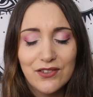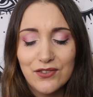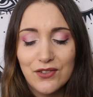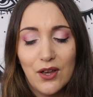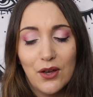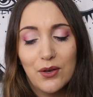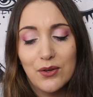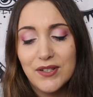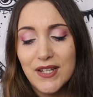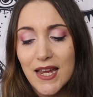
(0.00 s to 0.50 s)

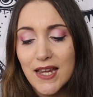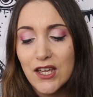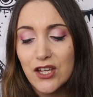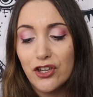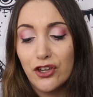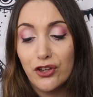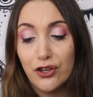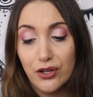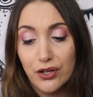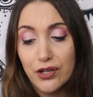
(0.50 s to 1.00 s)
So take a
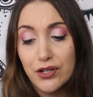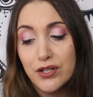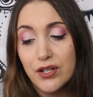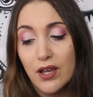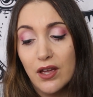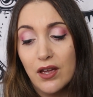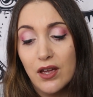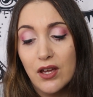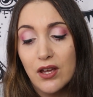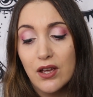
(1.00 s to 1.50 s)
good
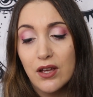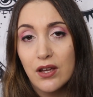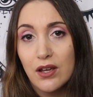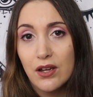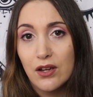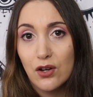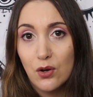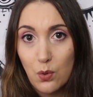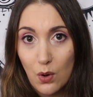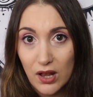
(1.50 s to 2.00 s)

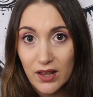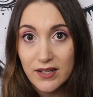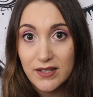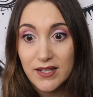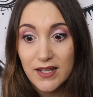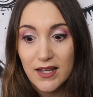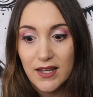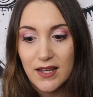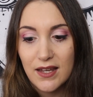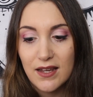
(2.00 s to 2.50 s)

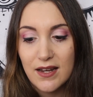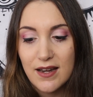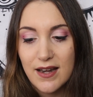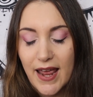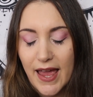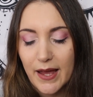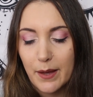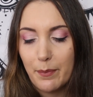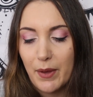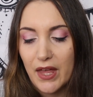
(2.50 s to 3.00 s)
quality
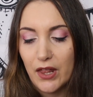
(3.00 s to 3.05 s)
neck